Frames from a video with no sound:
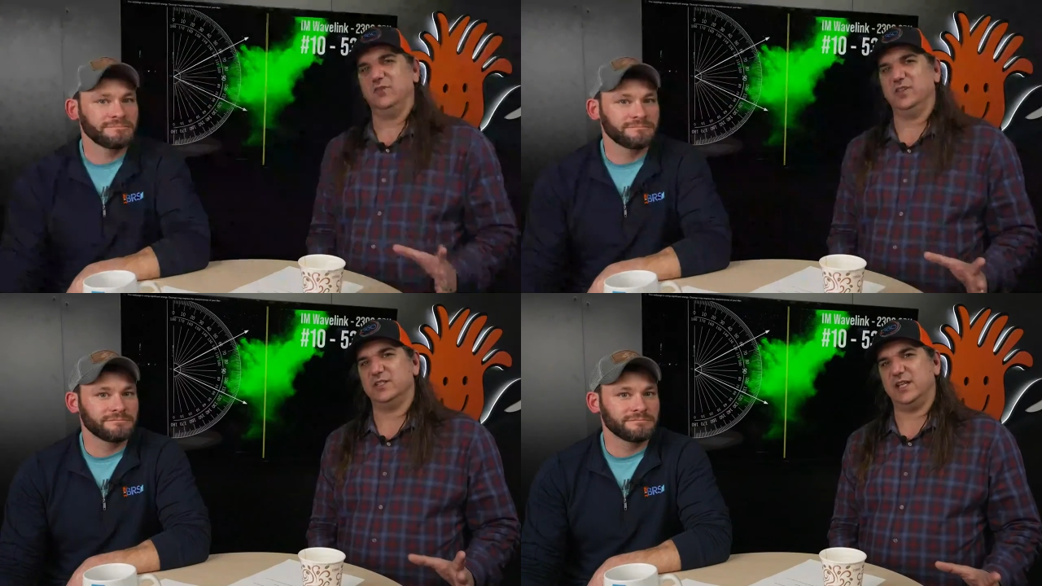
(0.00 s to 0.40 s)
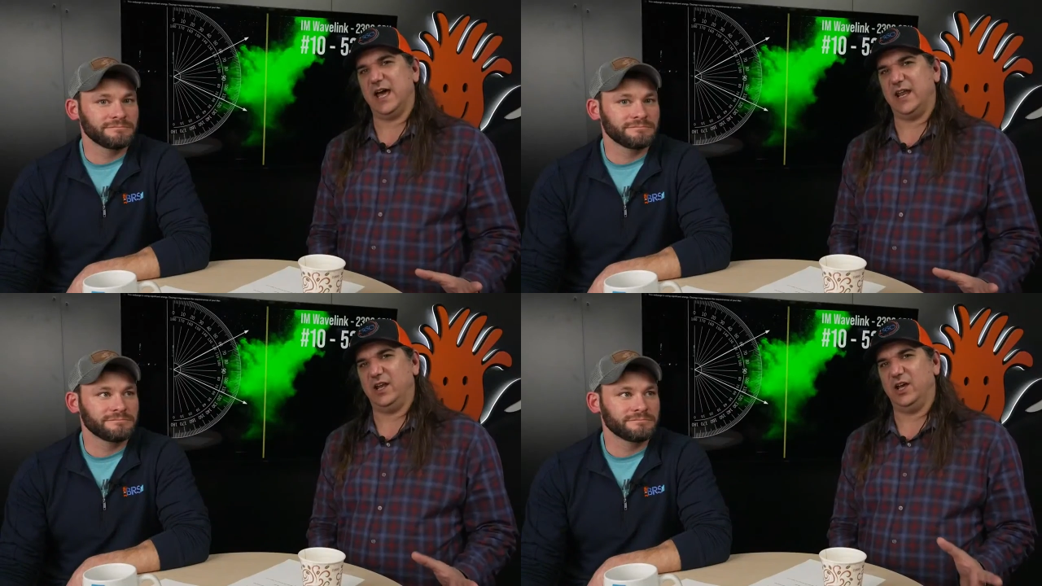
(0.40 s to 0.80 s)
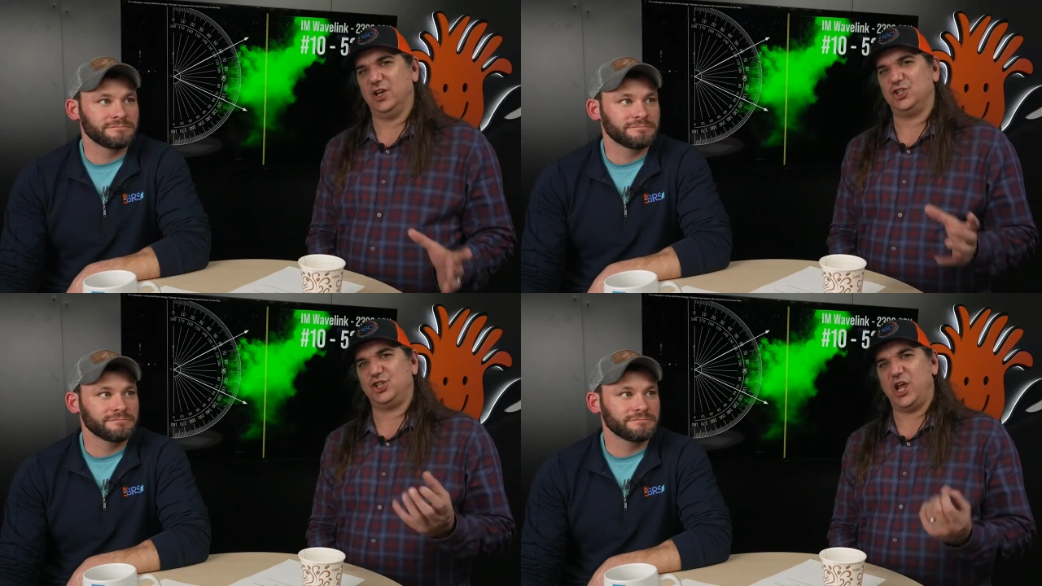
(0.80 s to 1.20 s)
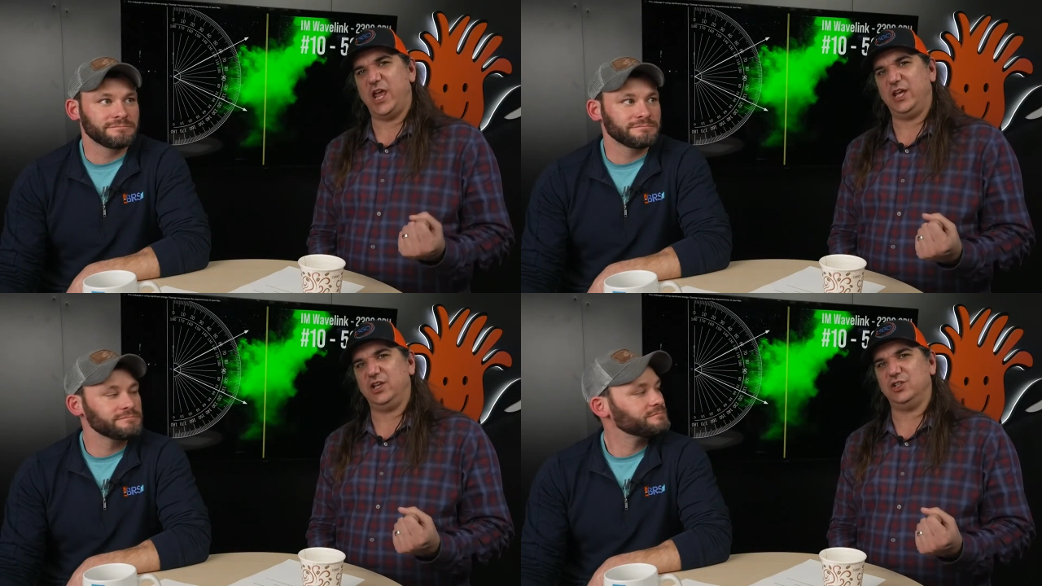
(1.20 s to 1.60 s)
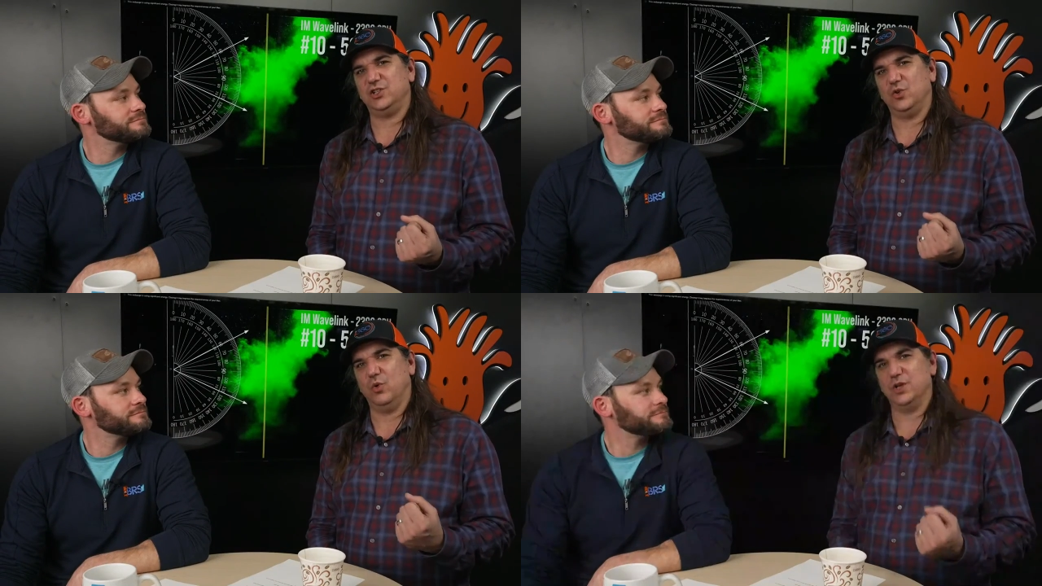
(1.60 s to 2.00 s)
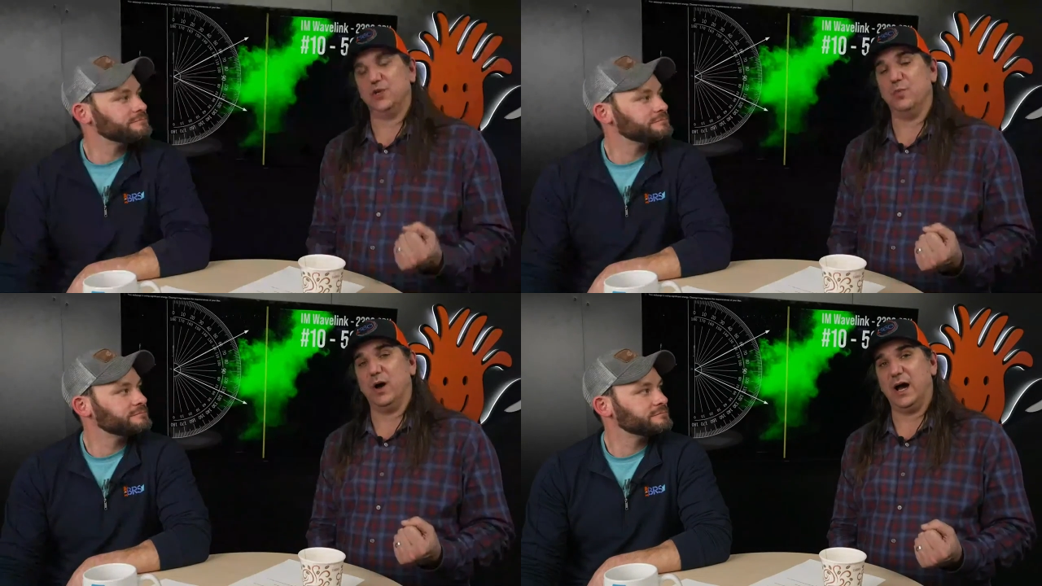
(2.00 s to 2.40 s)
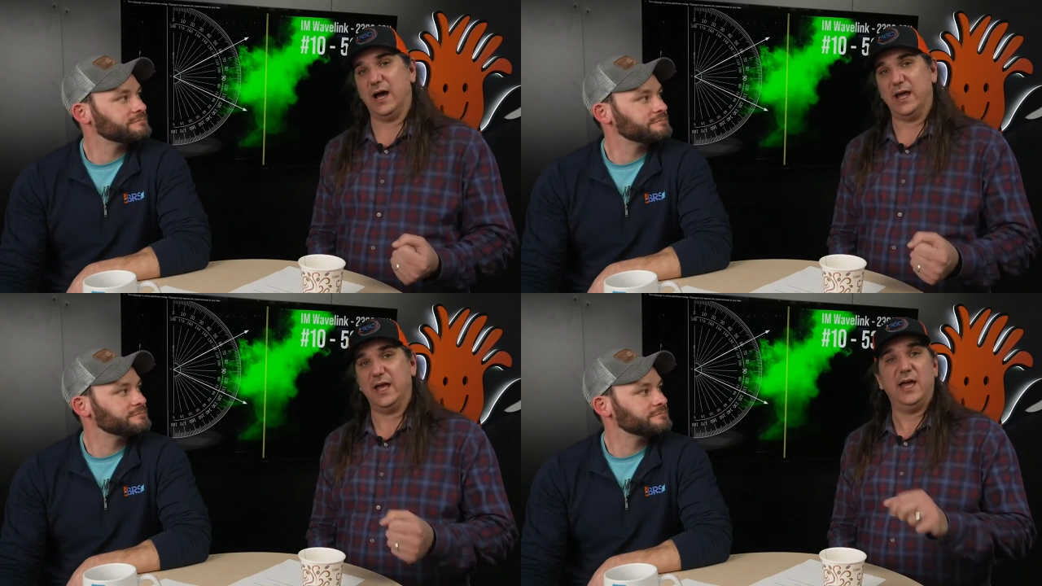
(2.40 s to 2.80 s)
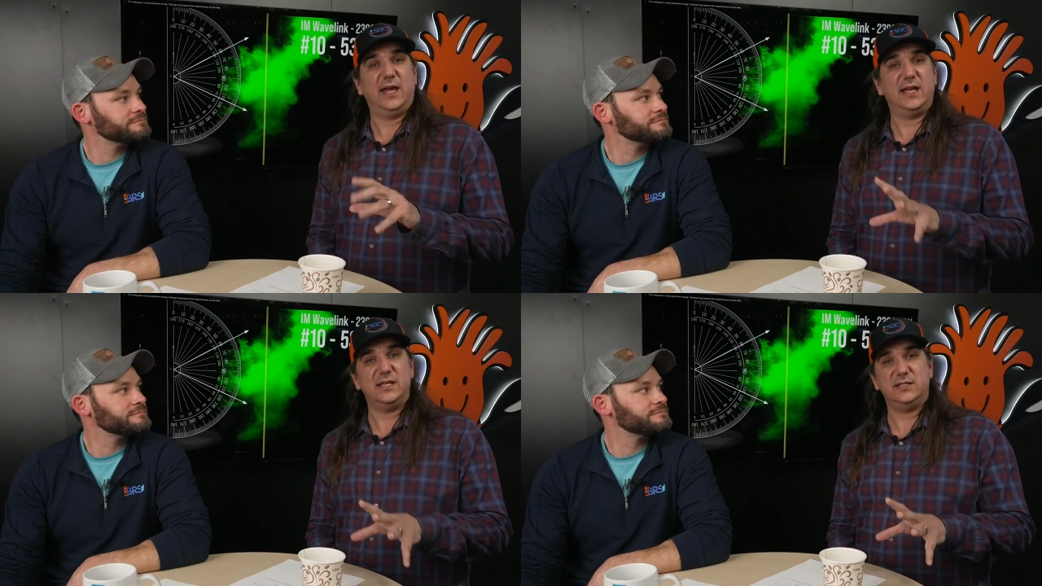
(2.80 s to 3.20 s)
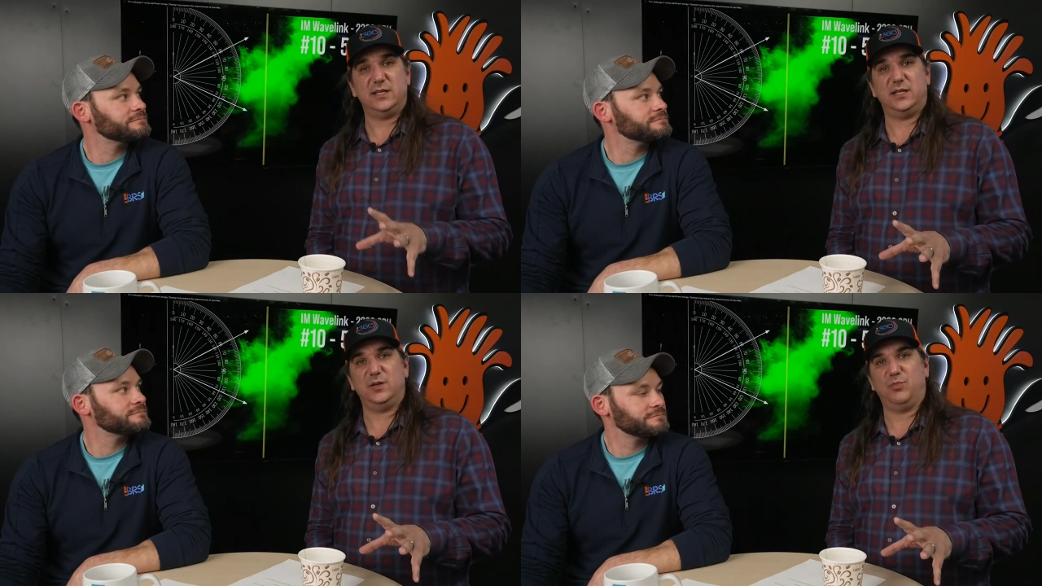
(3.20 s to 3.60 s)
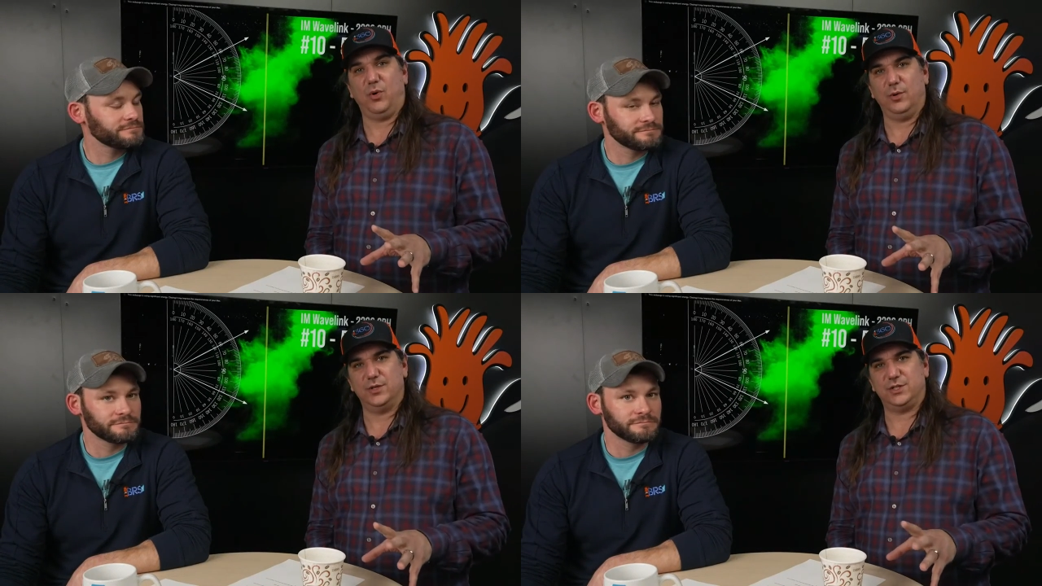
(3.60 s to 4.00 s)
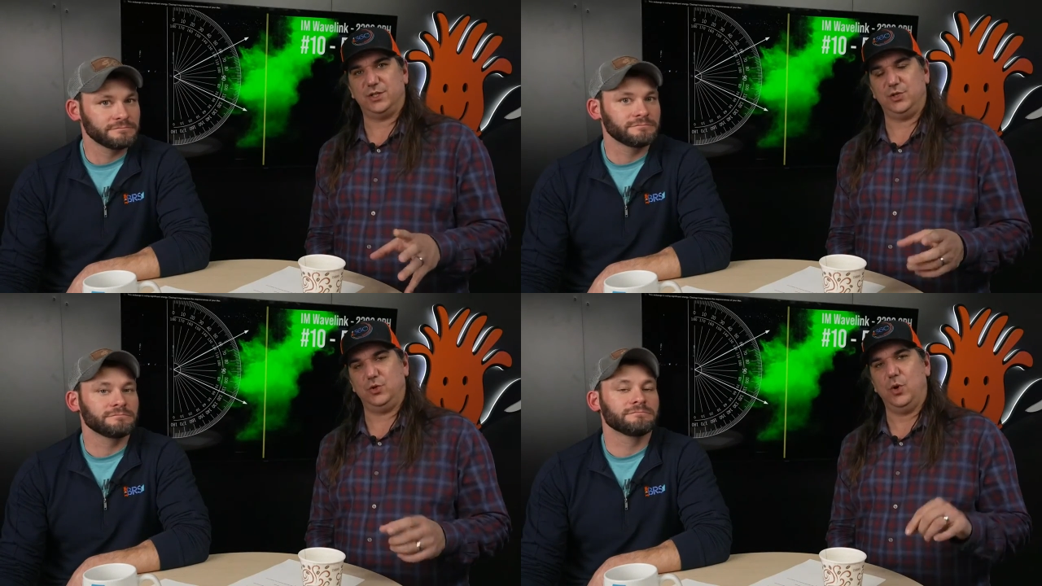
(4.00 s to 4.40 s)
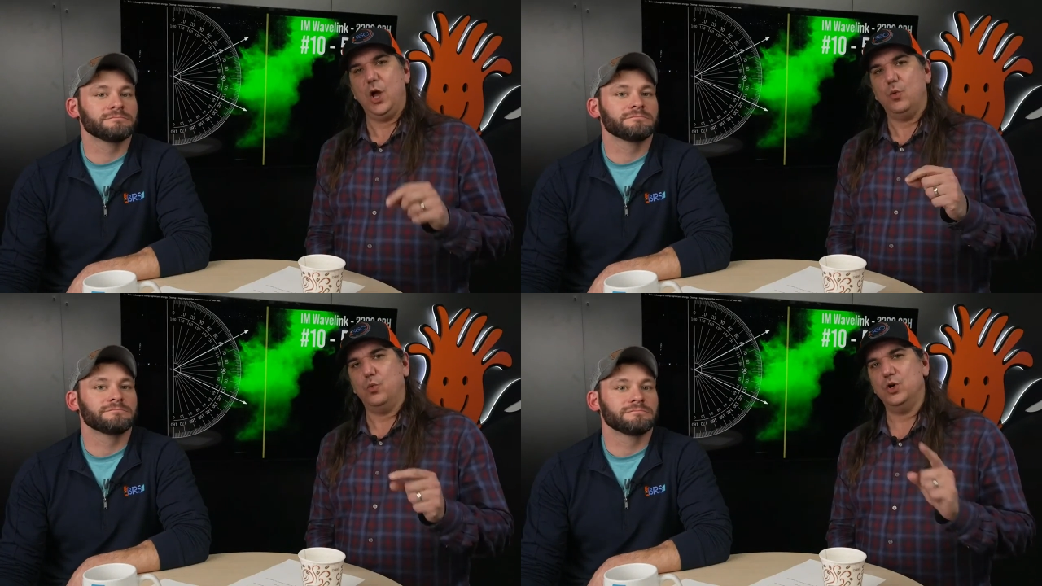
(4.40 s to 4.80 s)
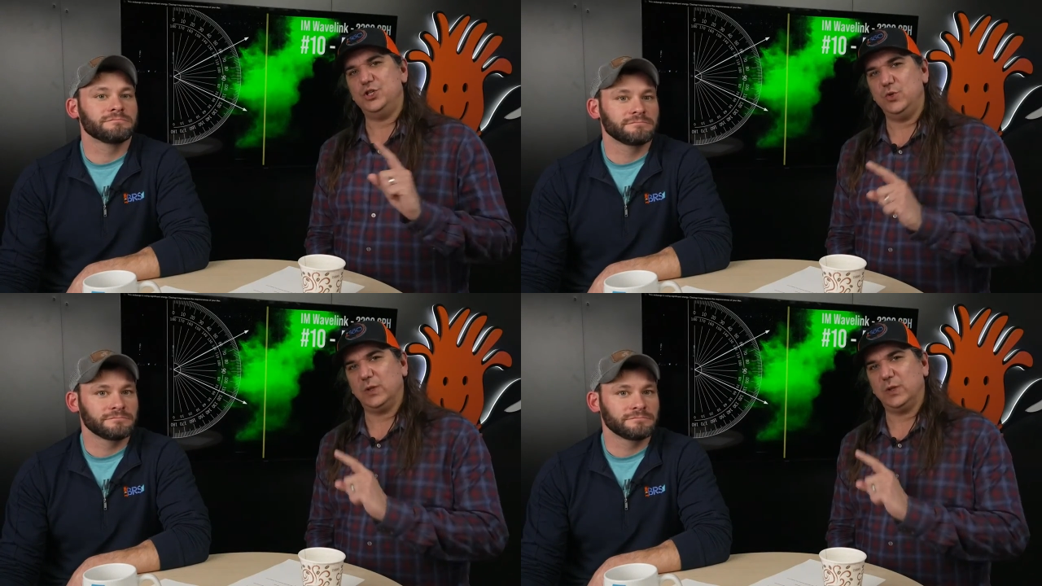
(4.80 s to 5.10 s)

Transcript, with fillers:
Speaker 1: of this data change what you buy? Is it important to you? Would you